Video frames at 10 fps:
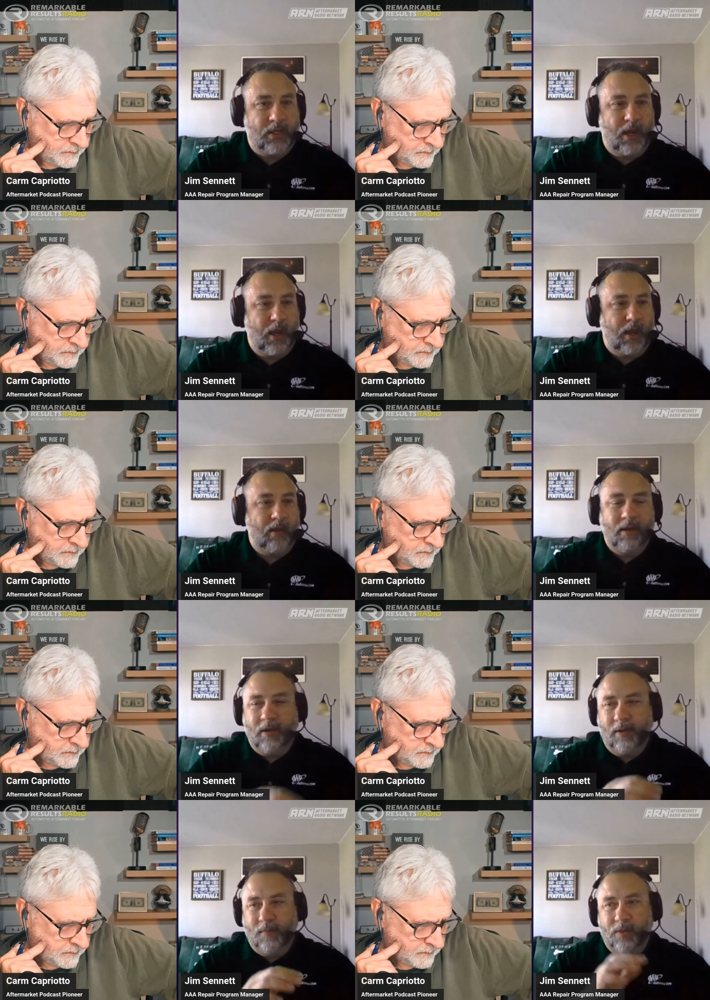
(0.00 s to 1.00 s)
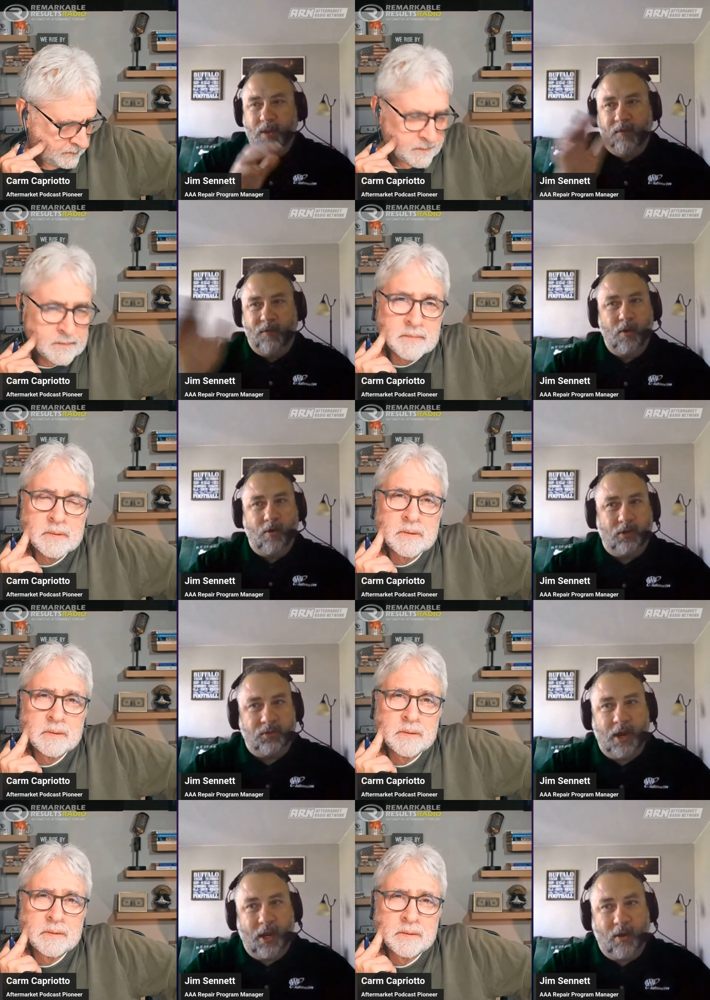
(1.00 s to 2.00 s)
Speaker 1: that, hey, if you go to a
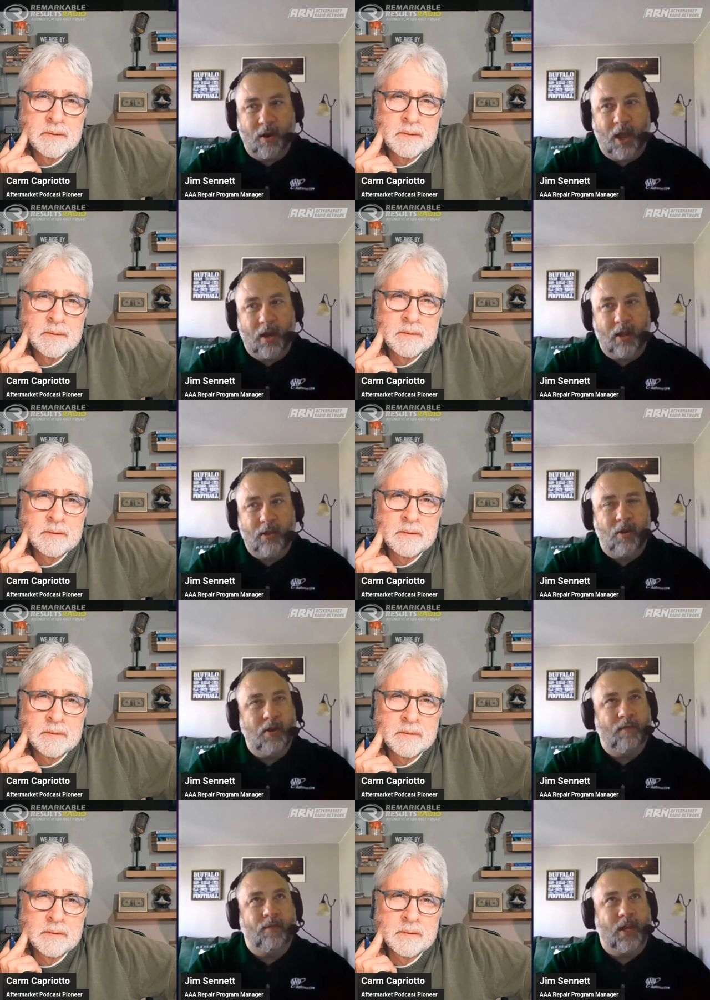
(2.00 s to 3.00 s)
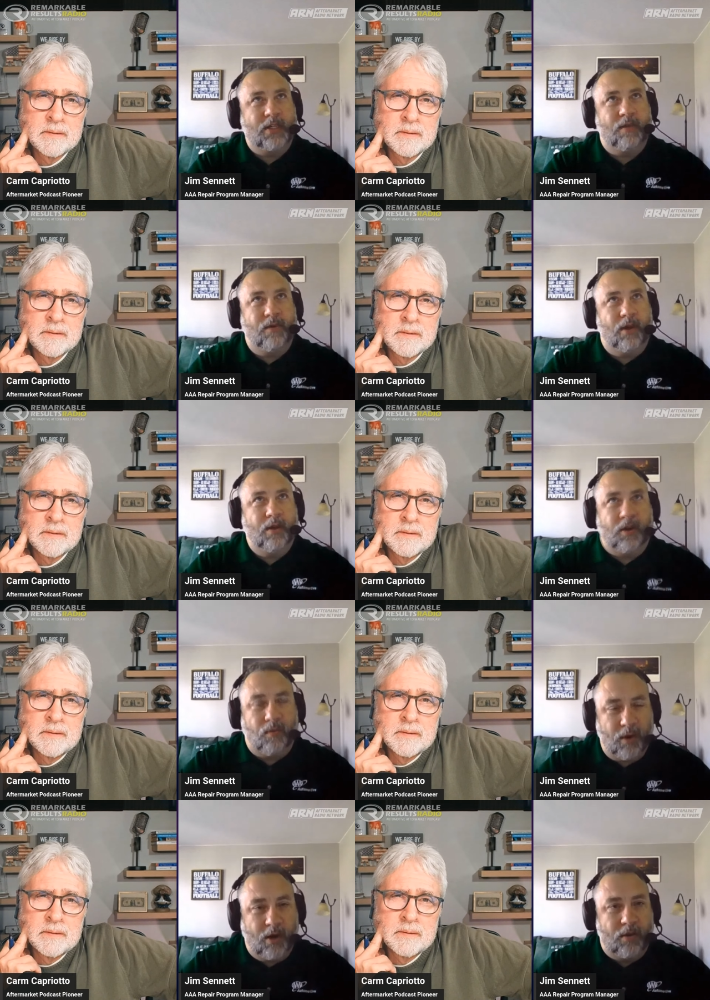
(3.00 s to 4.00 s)
trade, you don't have less of a
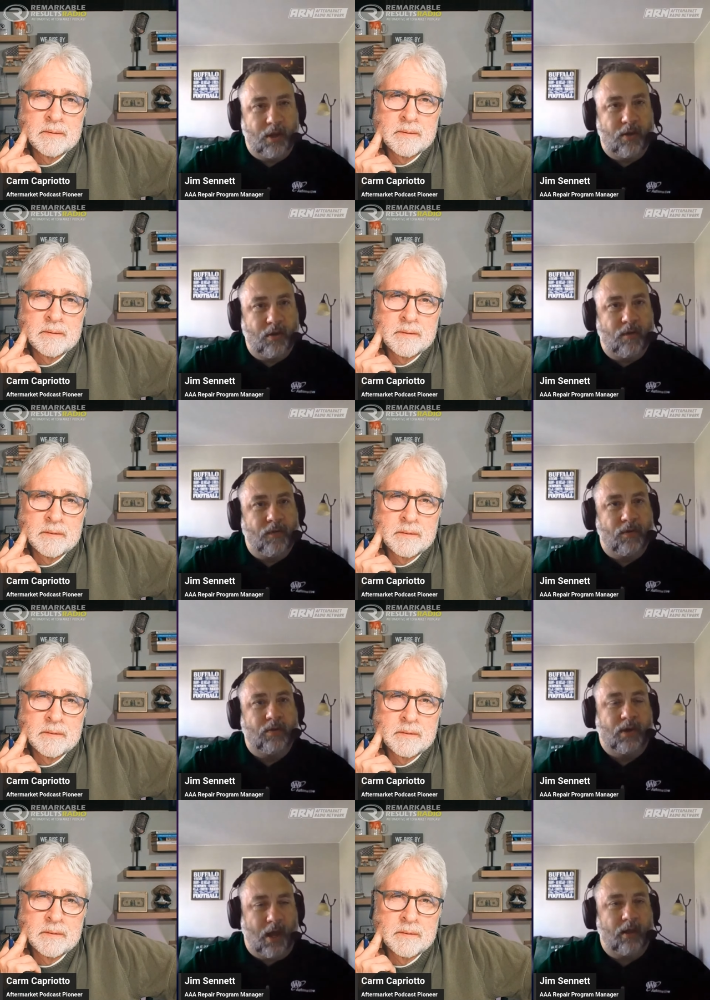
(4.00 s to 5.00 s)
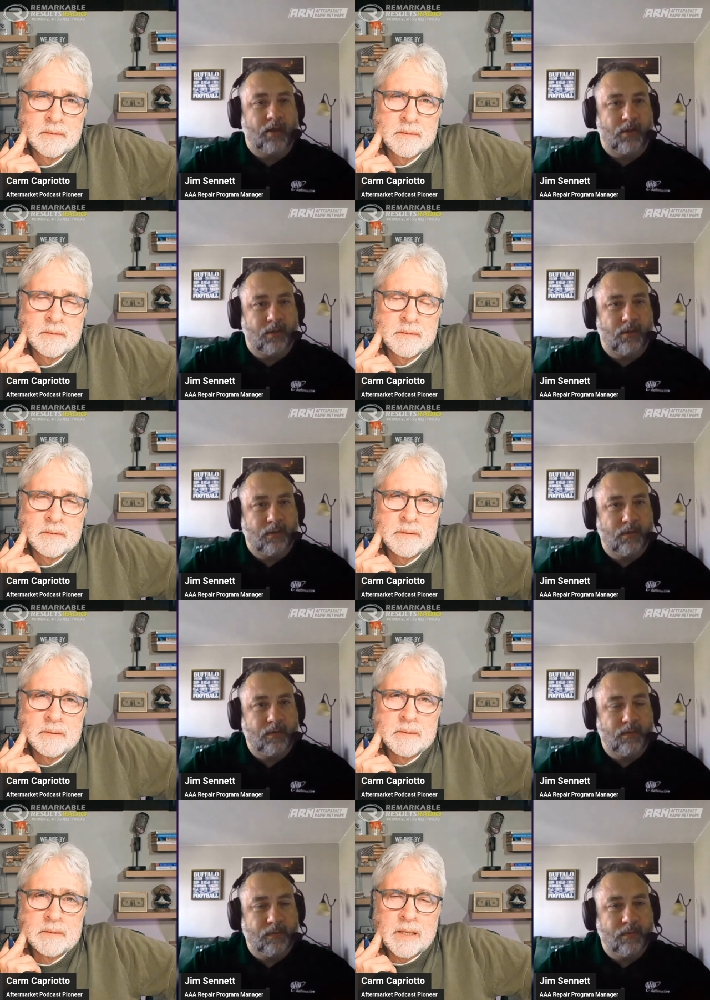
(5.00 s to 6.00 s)
career than you do if you went to college.
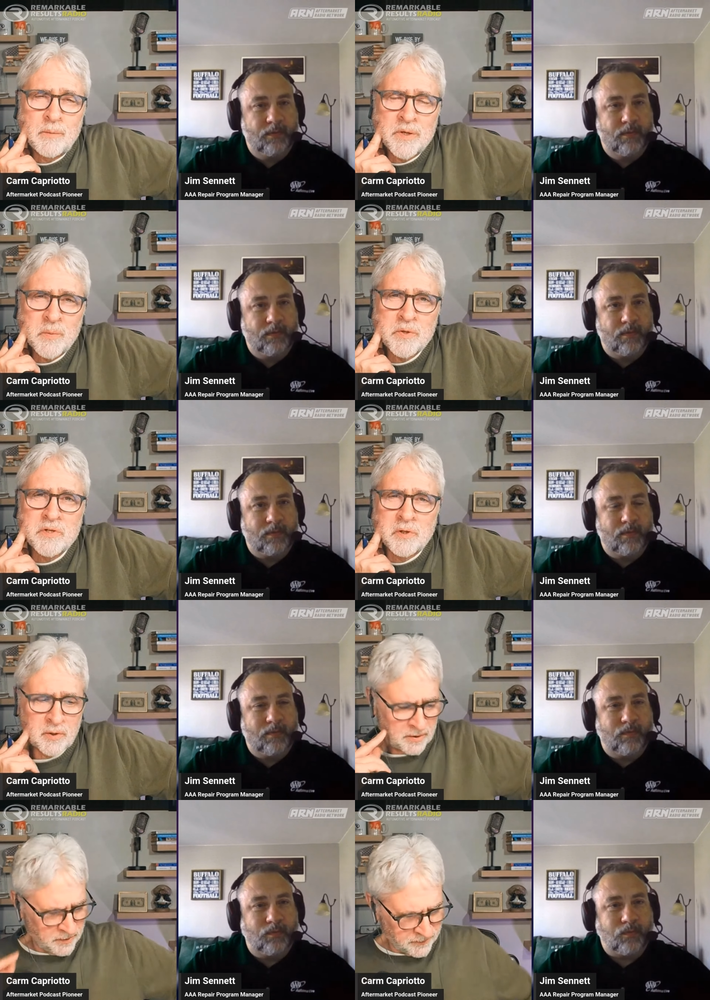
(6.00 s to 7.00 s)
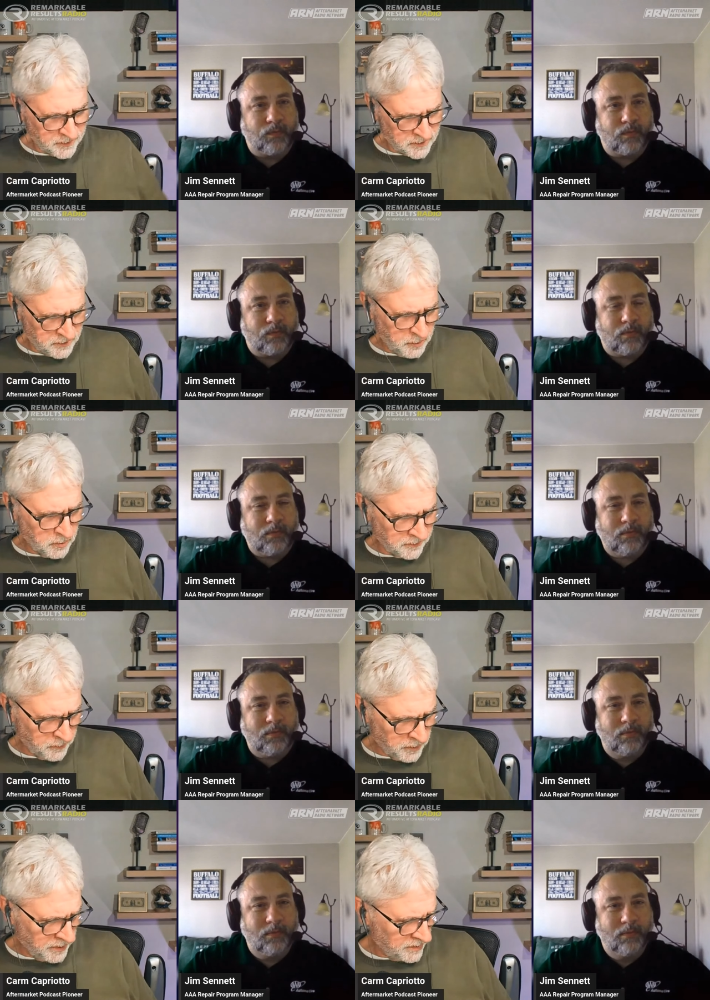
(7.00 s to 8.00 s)
Speaker 2: I wonder what you learn in the first 2 or
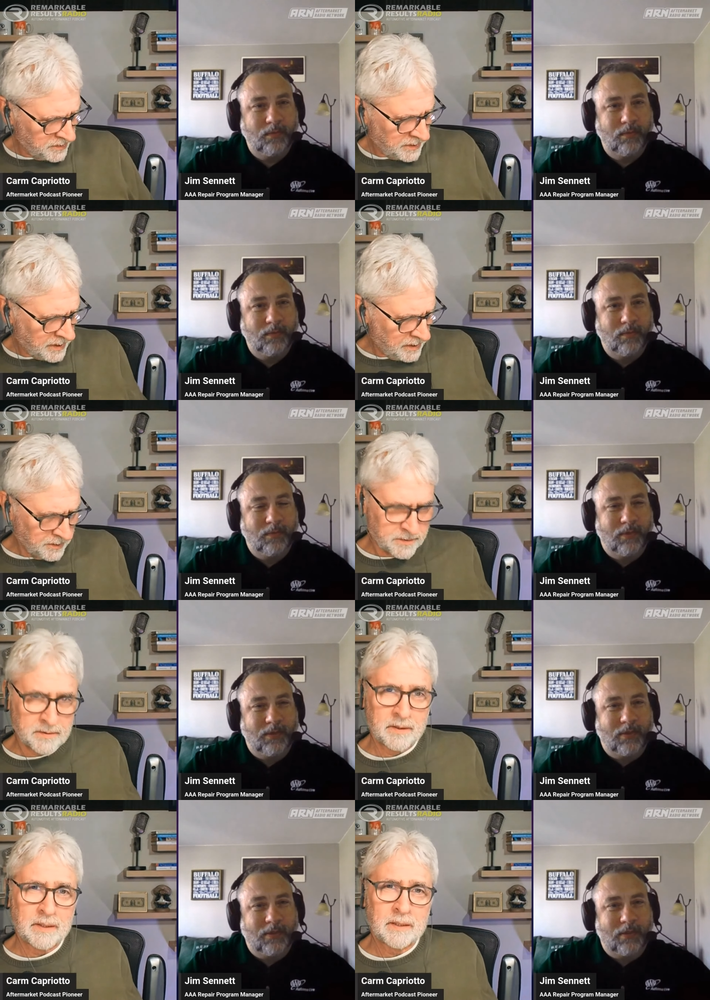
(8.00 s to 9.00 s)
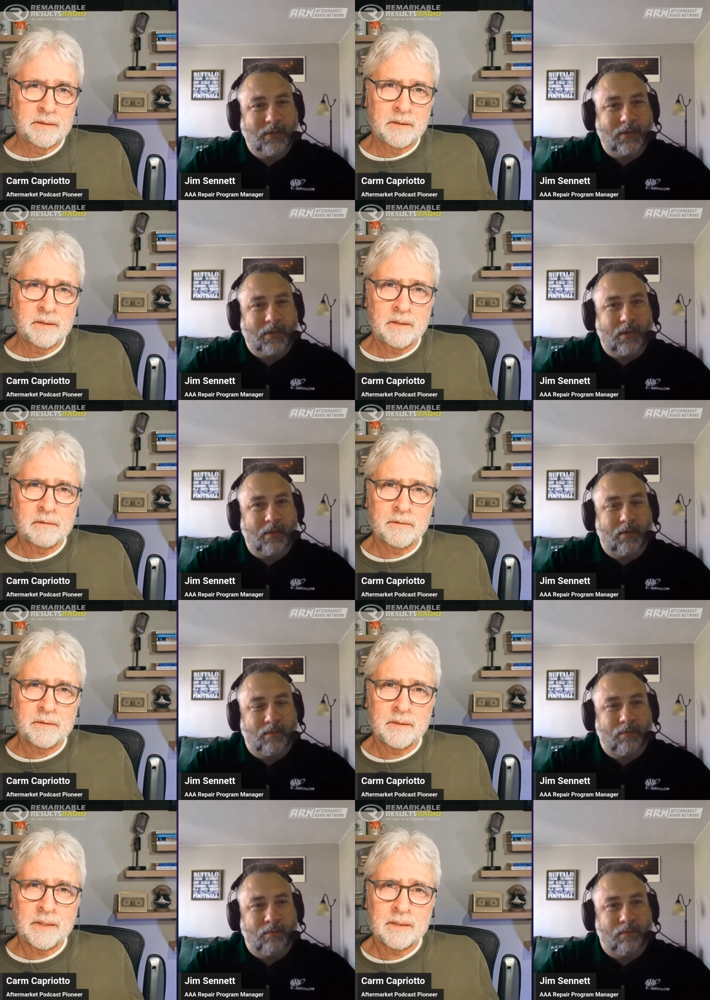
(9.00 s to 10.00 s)
4 years of college today. Do you think you learn
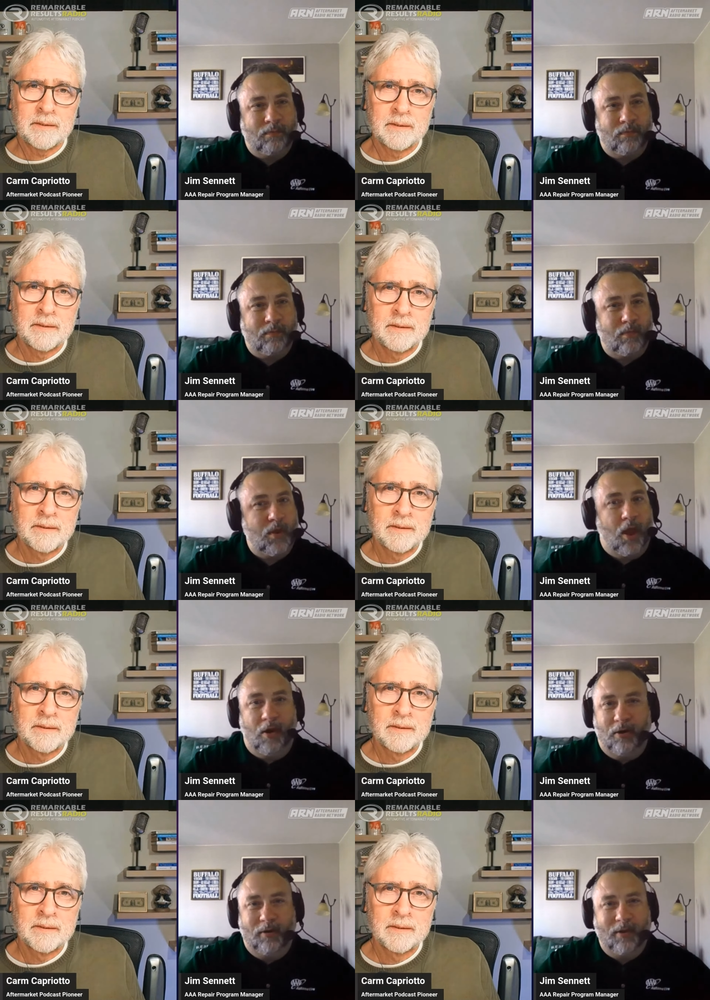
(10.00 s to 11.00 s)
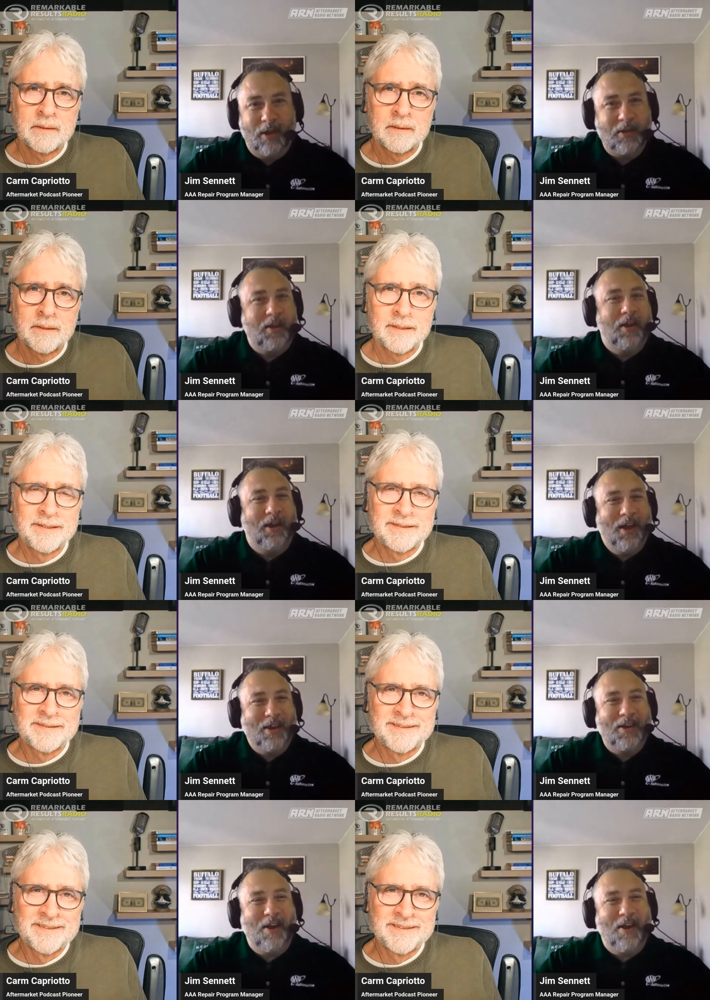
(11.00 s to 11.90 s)
a lot?
Speaker 1: No. Do you